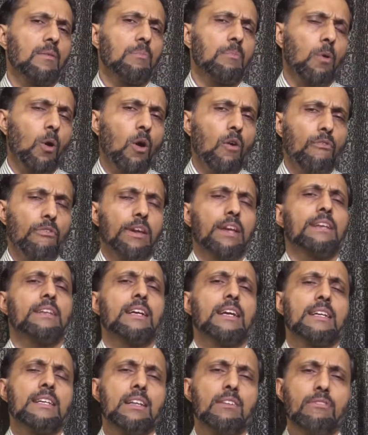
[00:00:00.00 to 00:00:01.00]

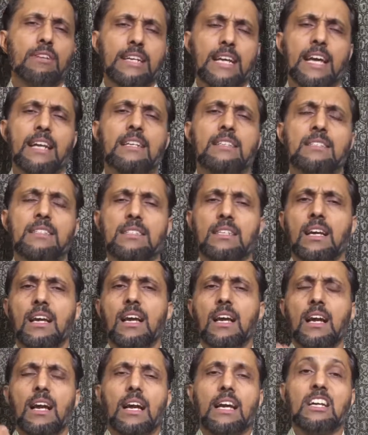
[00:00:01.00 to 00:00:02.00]
profit, dividends,
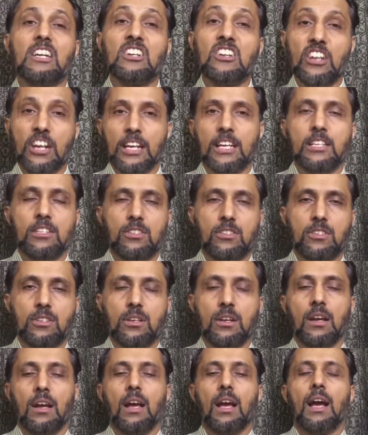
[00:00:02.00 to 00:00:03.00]

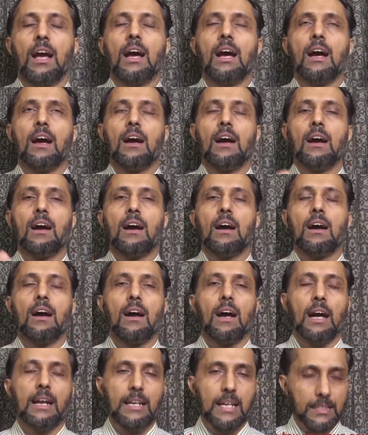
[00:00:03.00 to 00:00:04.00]
interest,
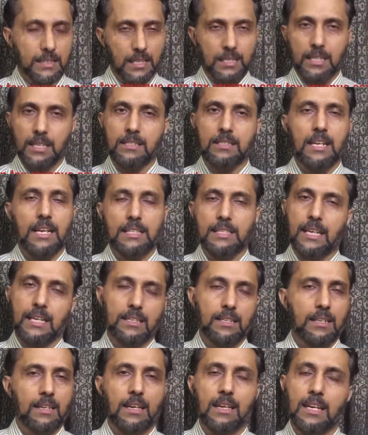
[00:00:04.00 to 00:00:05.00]
and other things like
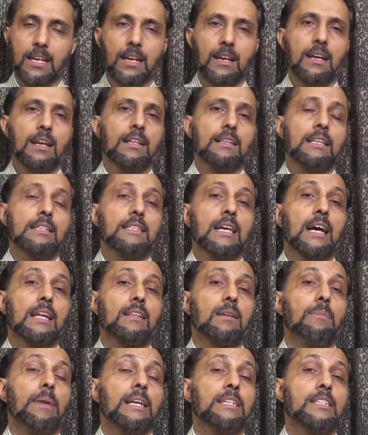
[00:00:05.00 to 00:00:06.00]
that. Clear? These are
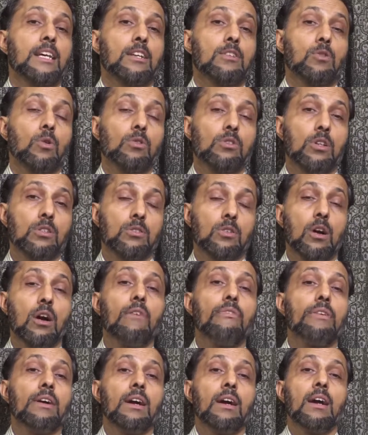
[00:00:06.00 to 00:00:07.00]
the major sources
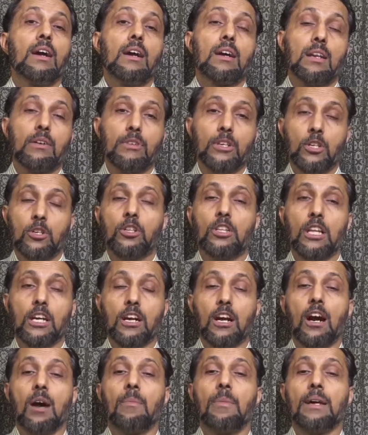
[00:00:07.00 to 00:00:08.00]
of revenue to the
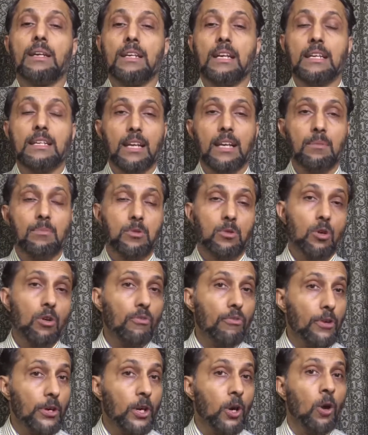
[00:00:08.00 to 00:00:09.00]
government in terms
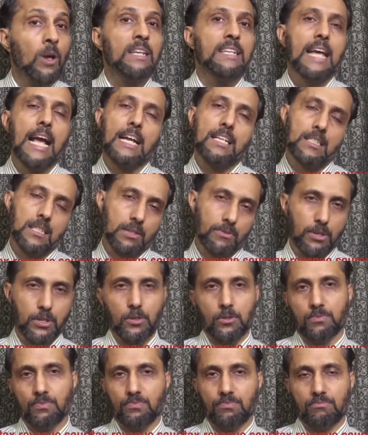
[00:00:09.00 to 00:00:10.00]
of non-tax revenue.